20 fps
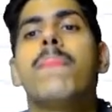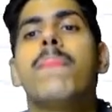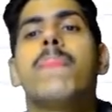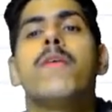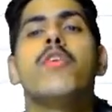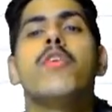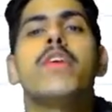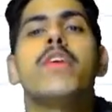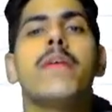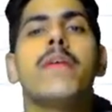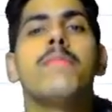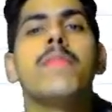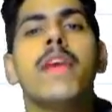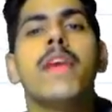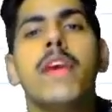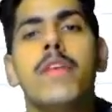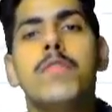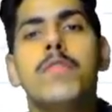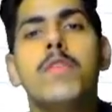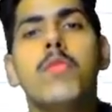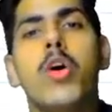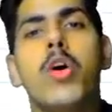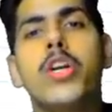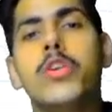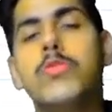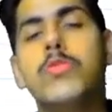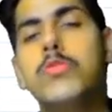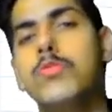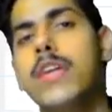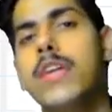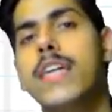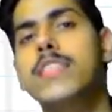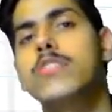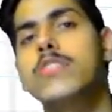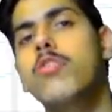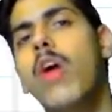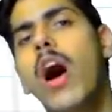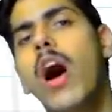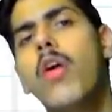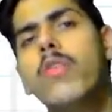Okay, we want to do that. So
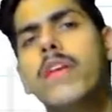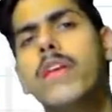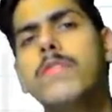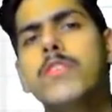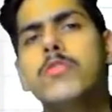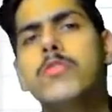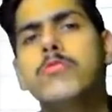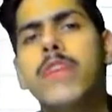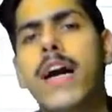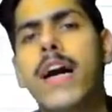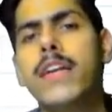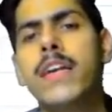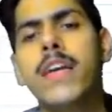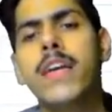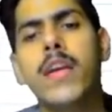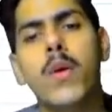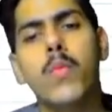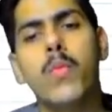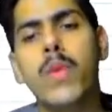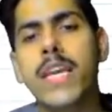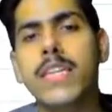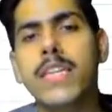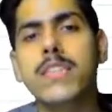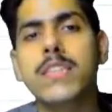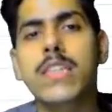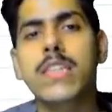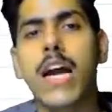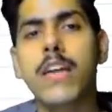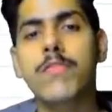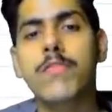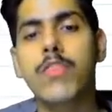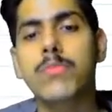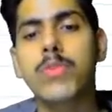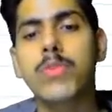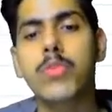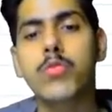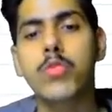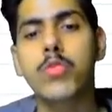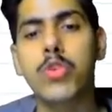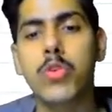how can we do that? We can start from the
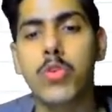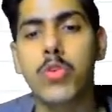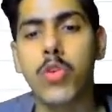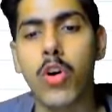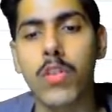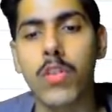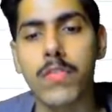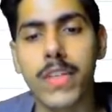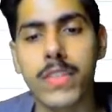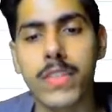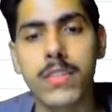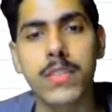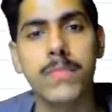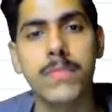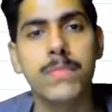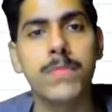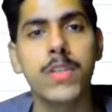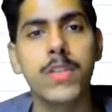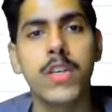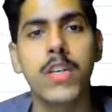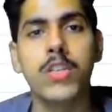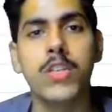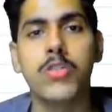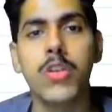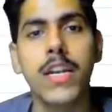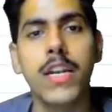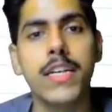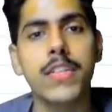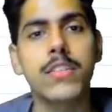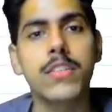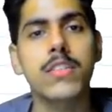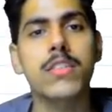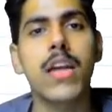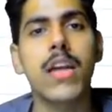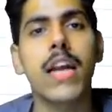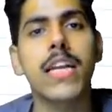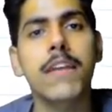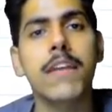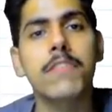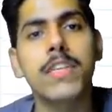root node always. So let us start
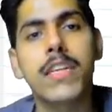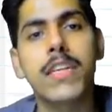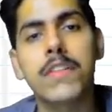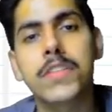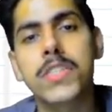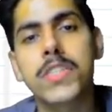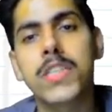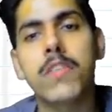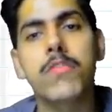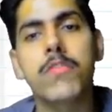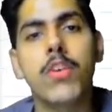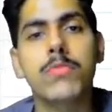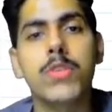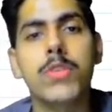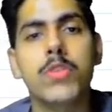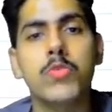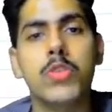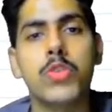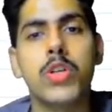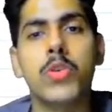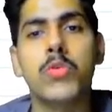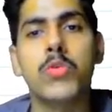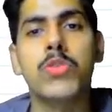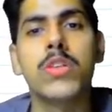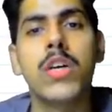our traversal from the root node.